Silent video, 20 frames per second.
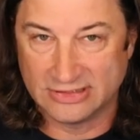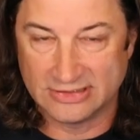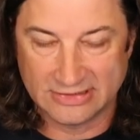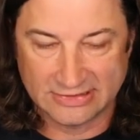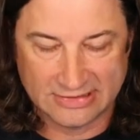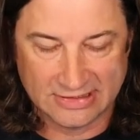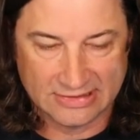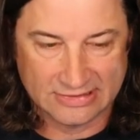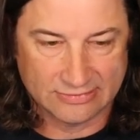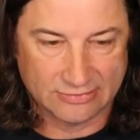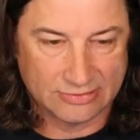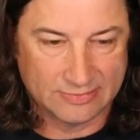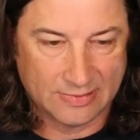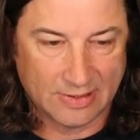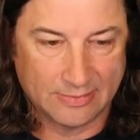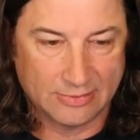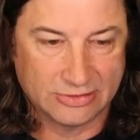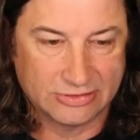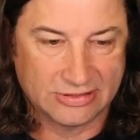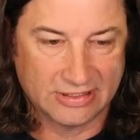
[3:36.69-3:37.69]
It says it was
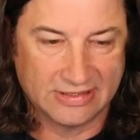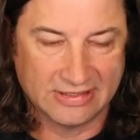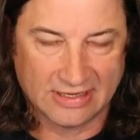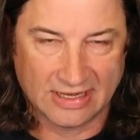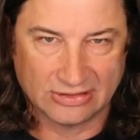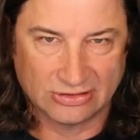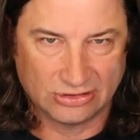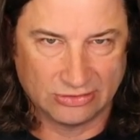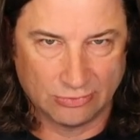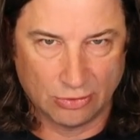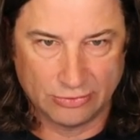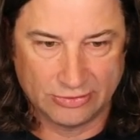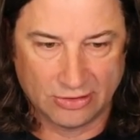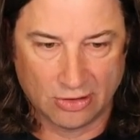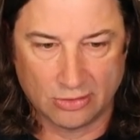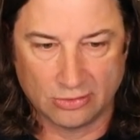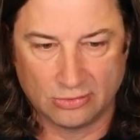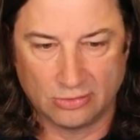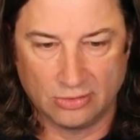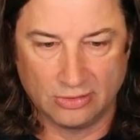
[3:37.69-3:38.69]
published. I think I actually wrote the
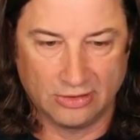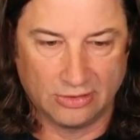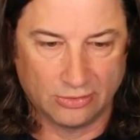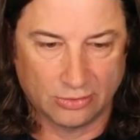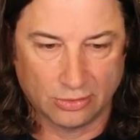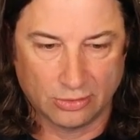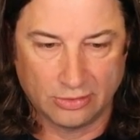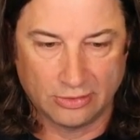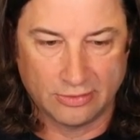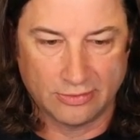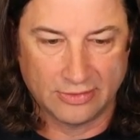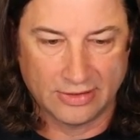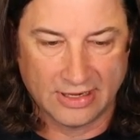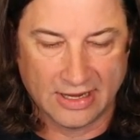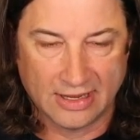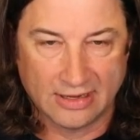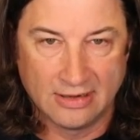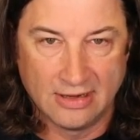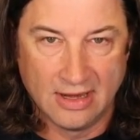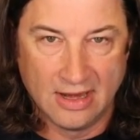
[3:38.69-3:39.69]
article a little earlier than that.